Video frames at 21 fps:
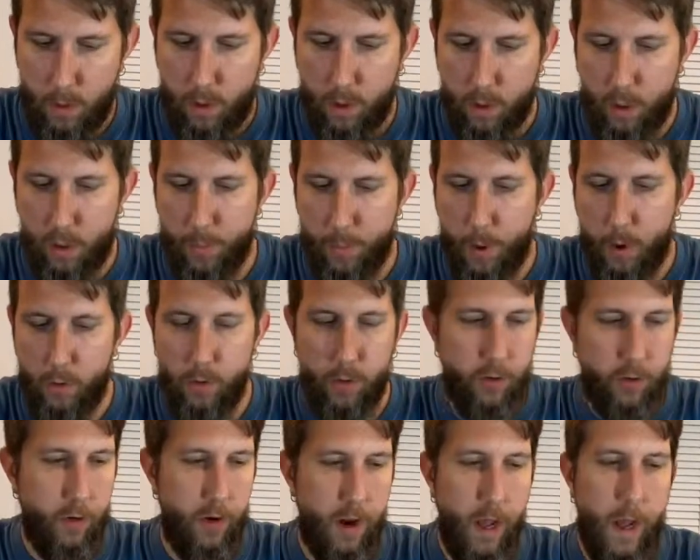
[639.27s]

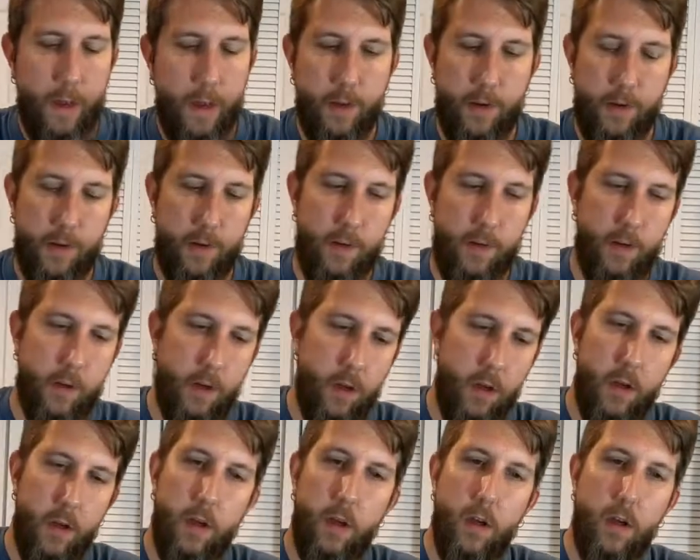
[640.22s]
components are nice,
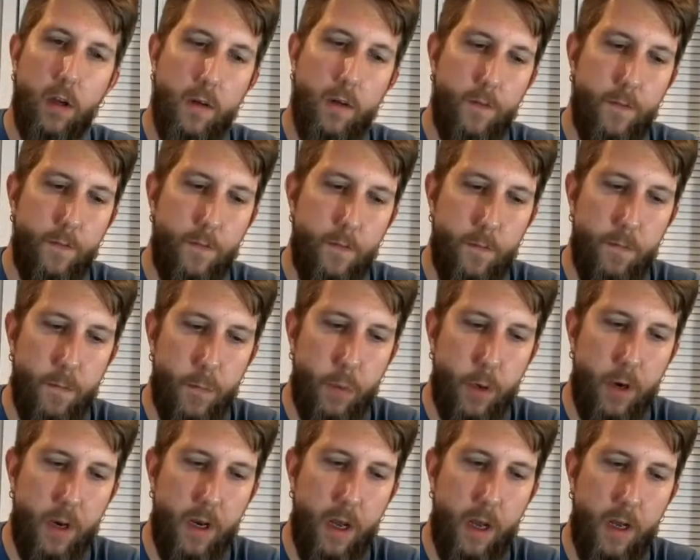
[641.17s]

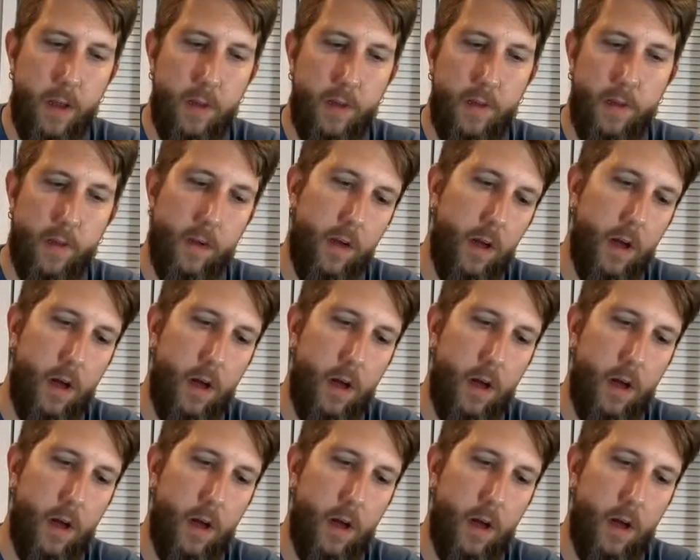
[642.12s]
pretty nice.